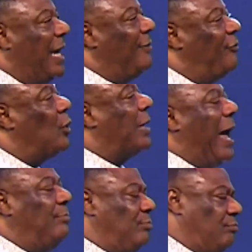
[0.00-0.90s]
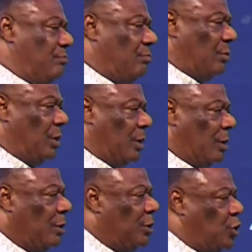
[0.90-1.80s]
you come
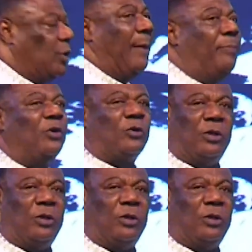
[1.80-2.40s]
to the book